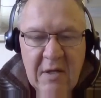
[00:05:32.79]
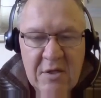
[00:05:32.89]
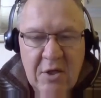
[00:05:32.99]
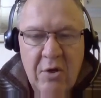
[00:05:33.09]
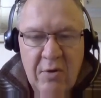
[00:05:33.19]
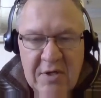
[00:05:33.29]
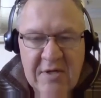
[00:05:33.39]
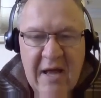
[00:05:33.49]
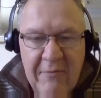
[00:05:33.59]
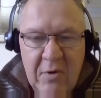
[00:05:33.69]
security
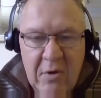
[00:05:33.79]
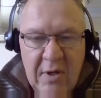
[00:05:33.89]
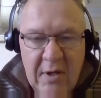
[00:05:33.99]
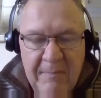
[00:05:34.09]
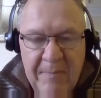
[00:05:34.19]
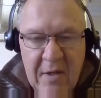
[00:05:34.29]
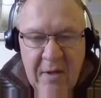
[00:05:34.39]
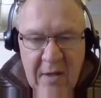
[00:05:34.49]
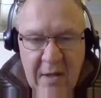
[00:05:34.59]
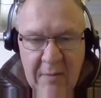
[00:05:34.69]
staff really,
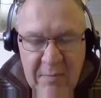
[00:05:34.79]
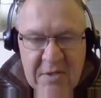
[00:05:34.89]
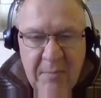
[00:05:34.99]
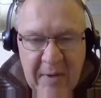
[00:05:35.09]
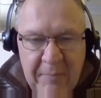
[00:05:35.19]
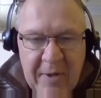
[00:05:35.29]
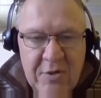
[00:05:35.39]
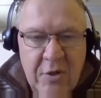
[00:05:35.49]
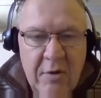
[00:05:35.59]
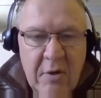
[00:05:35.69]
they miss the big
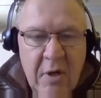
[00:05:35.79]
picture.